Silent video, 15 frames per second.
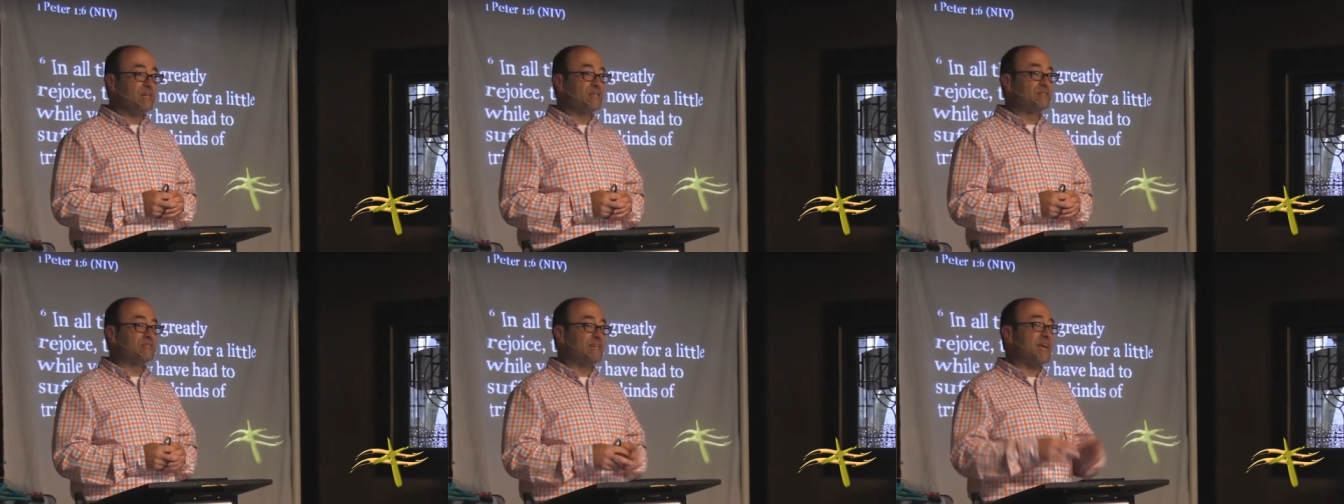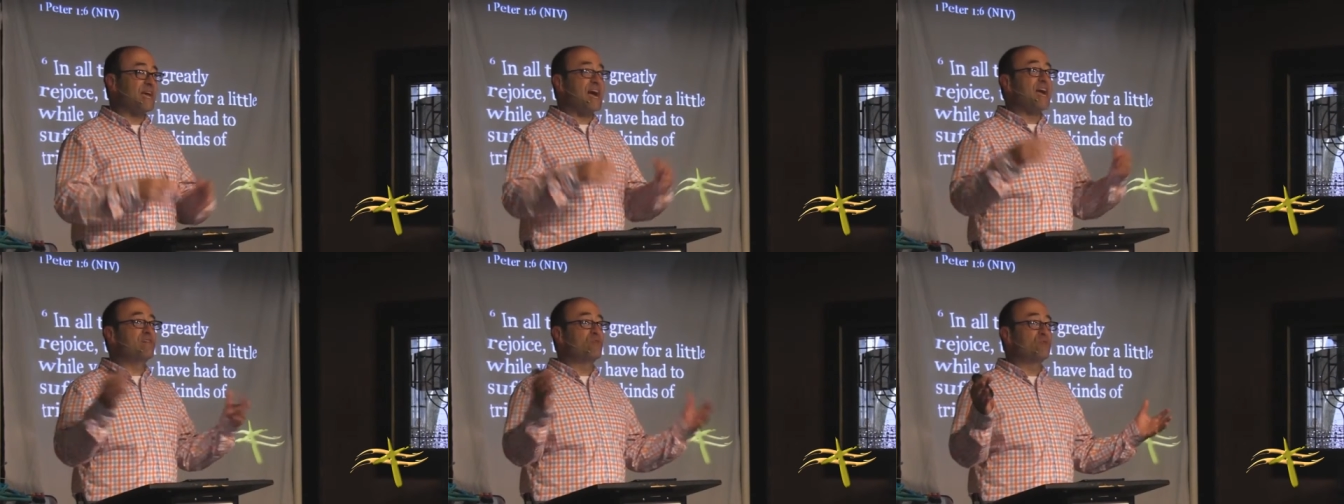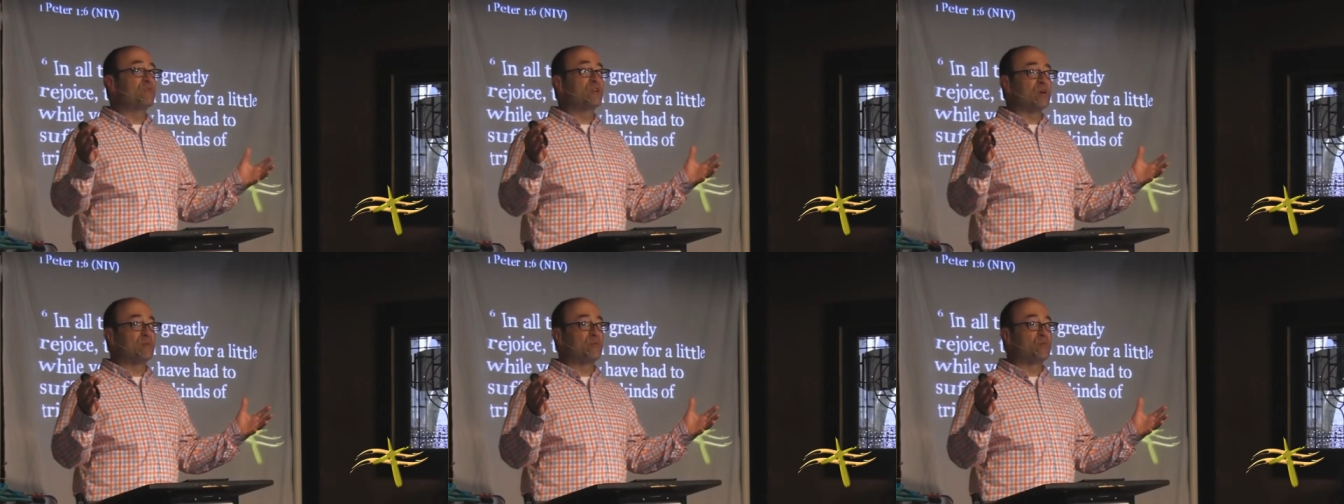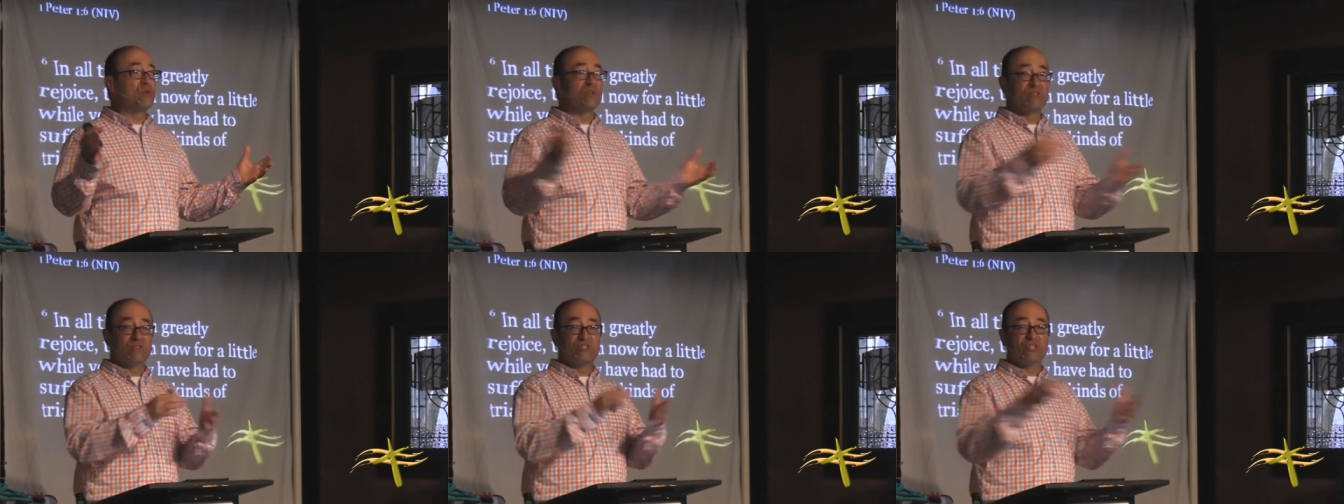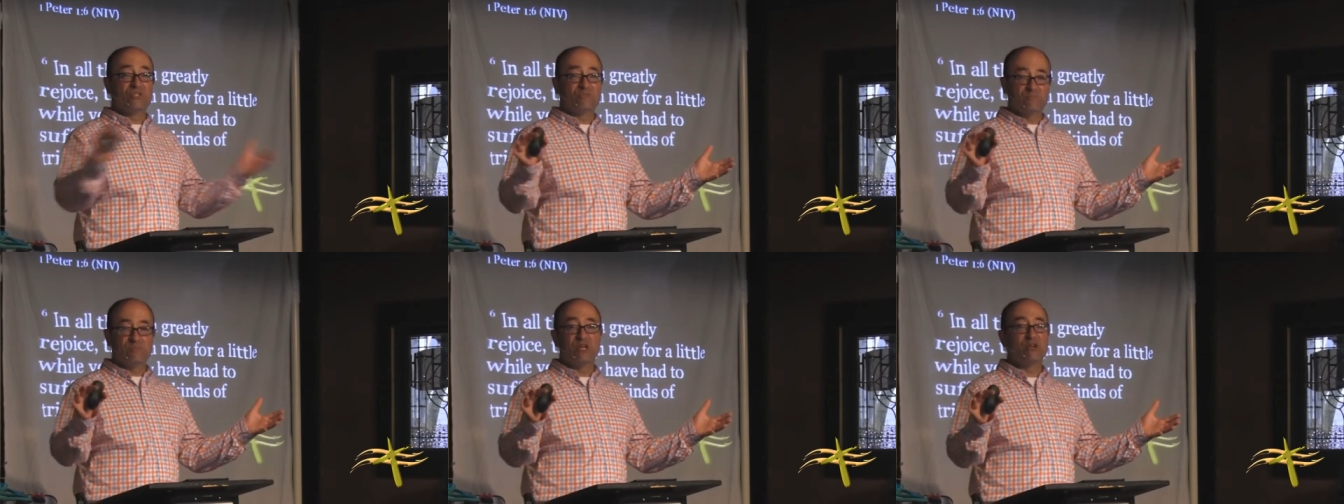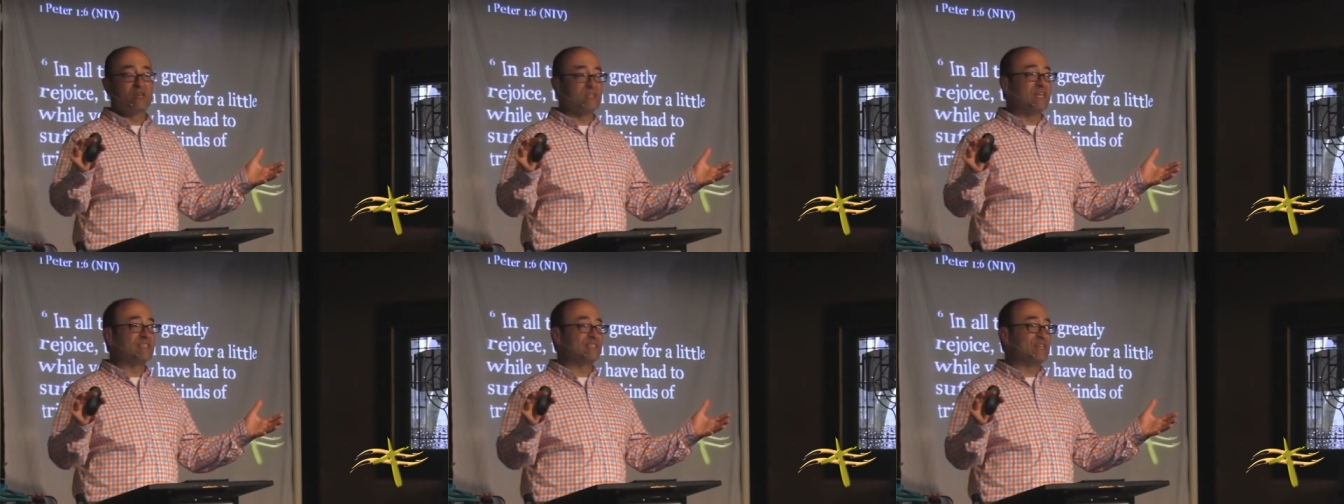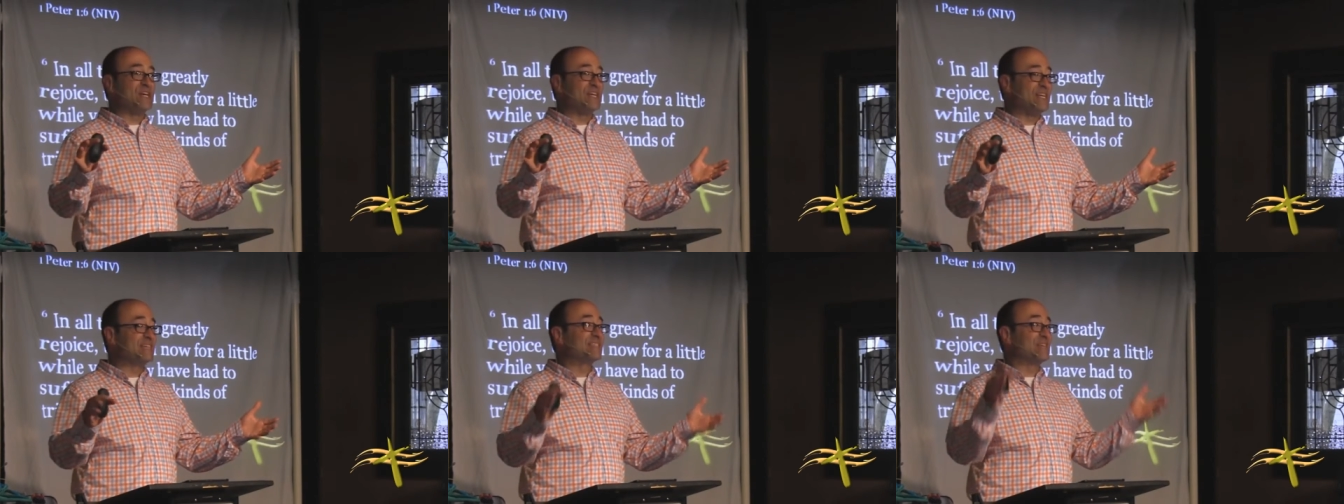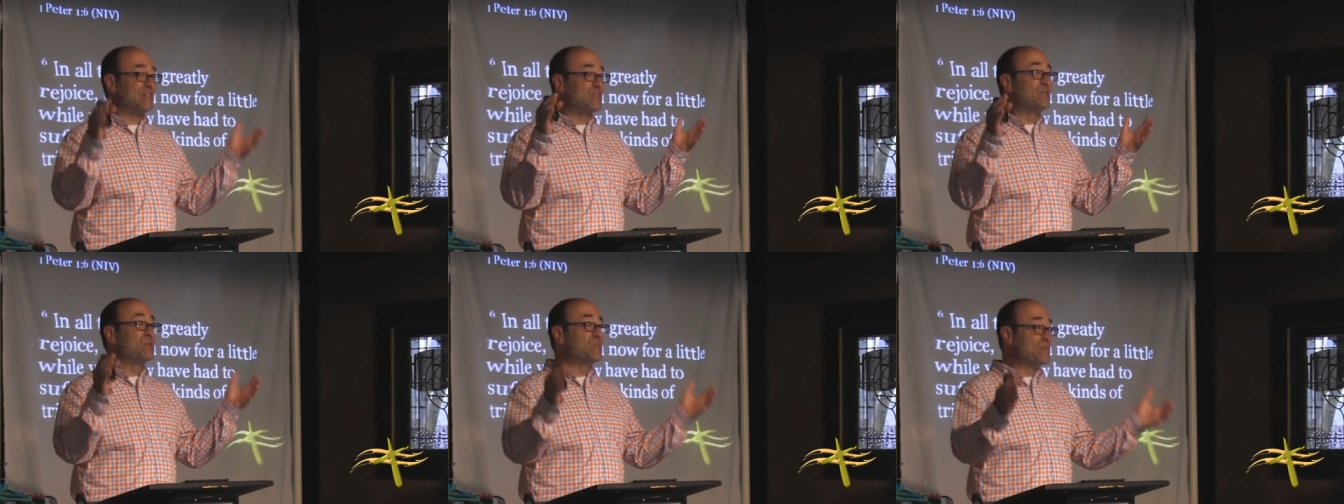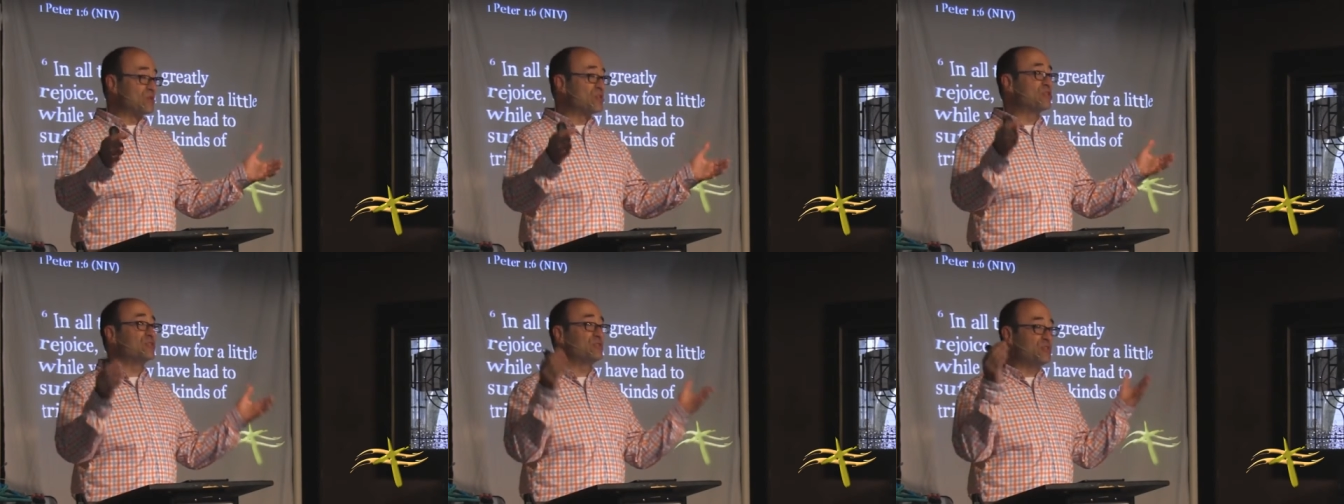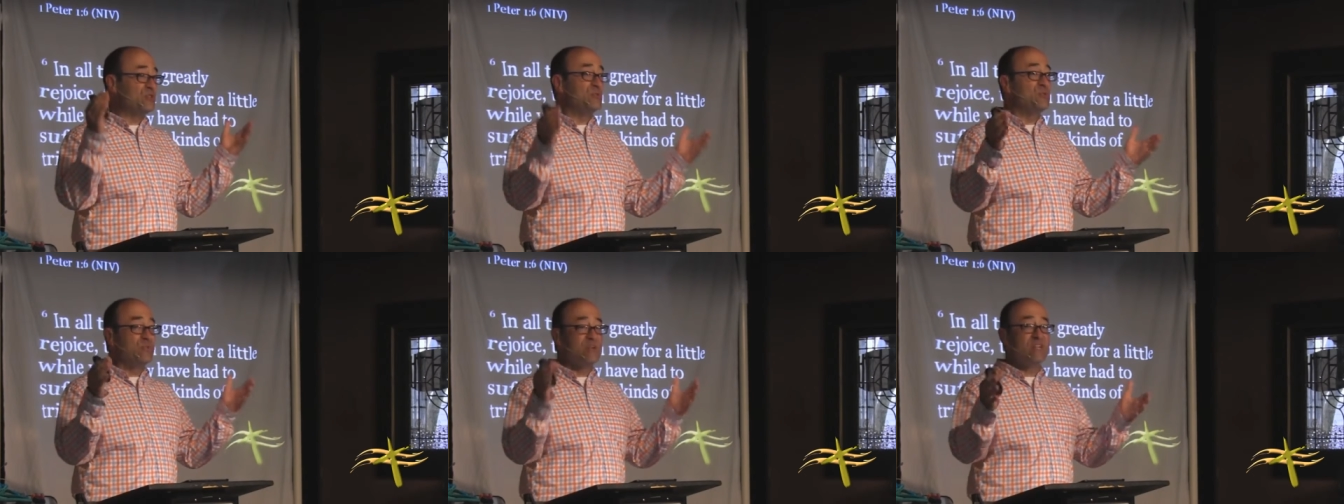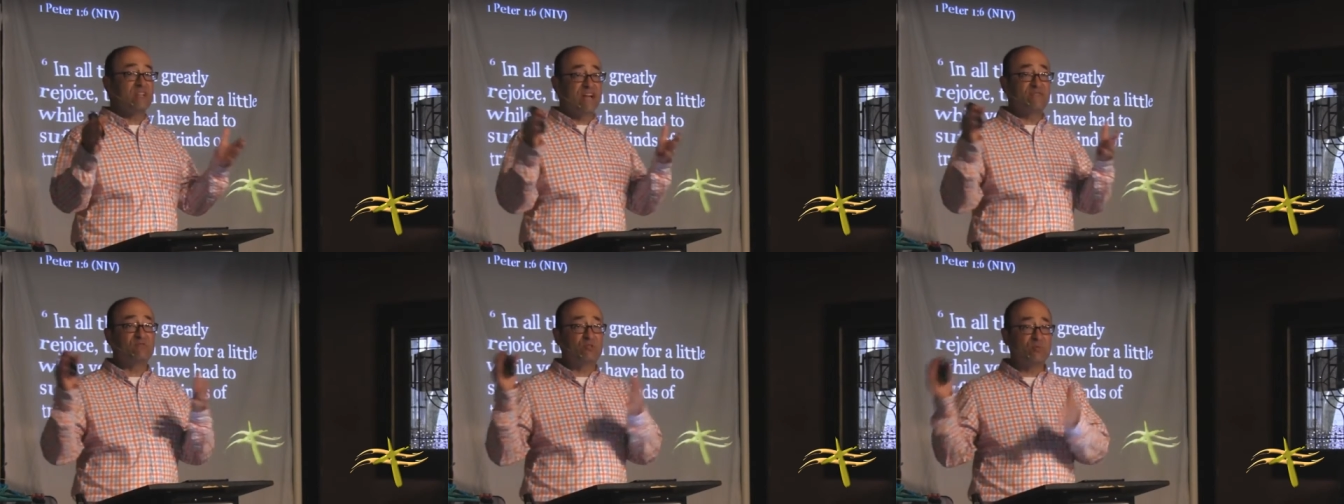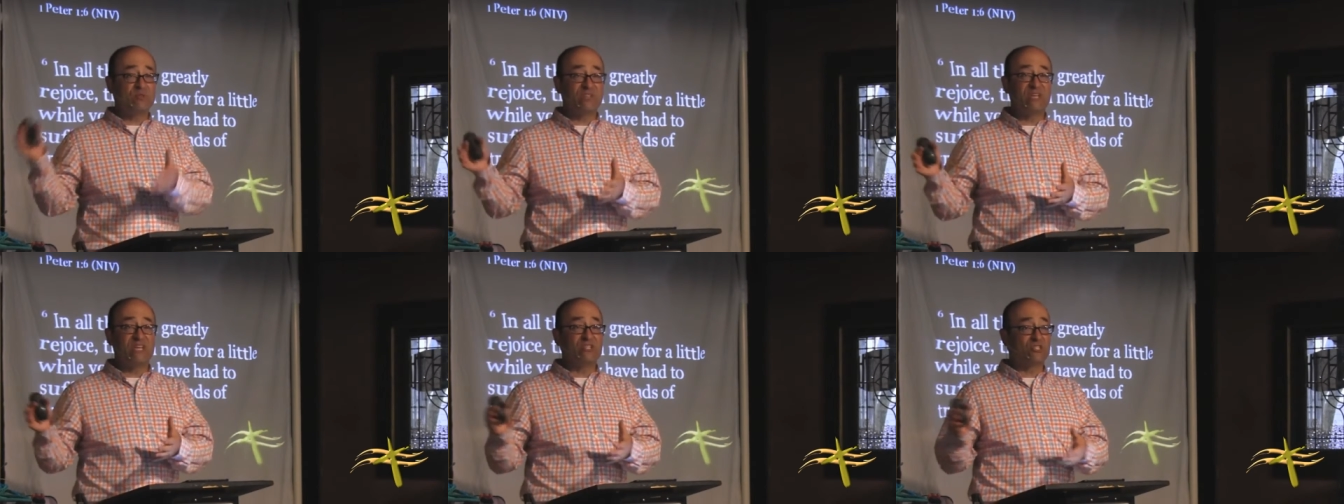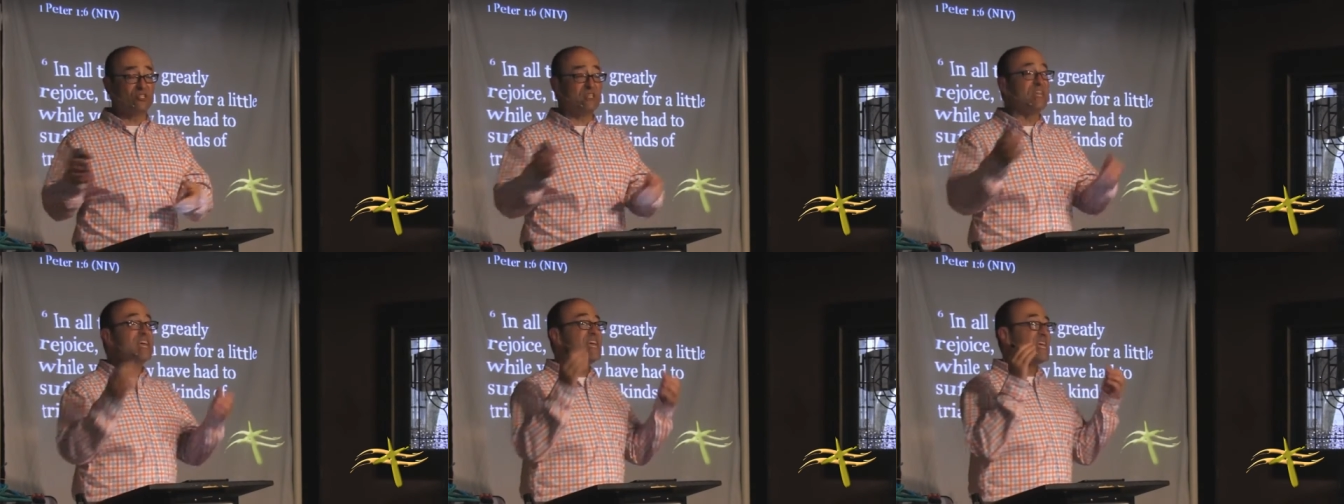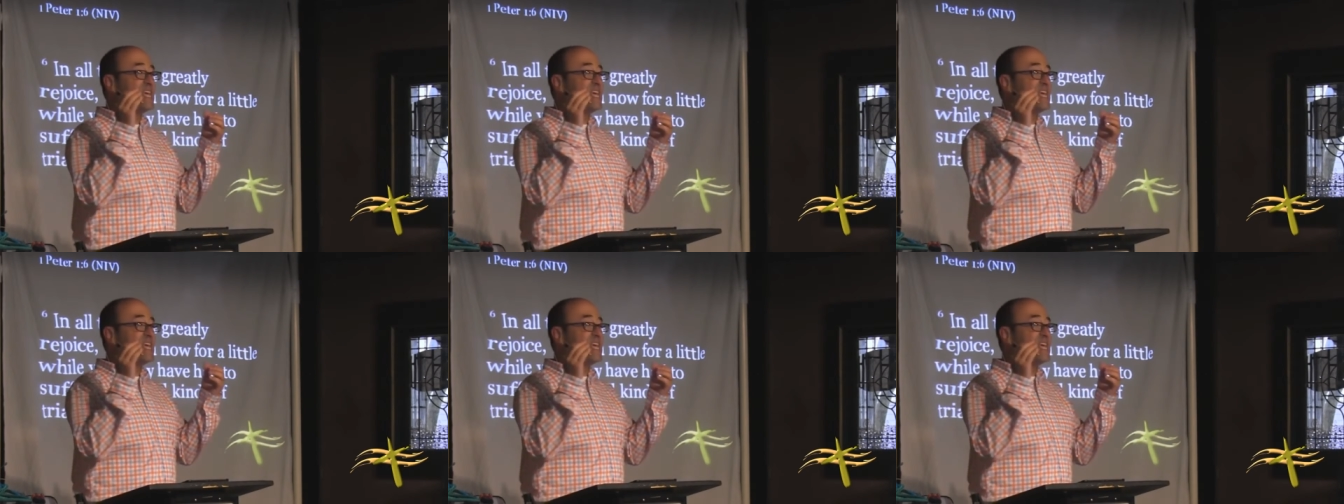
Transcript: He didn't say, I have overcome the world, and just period, that's it. He said, In the world you will have tribulation.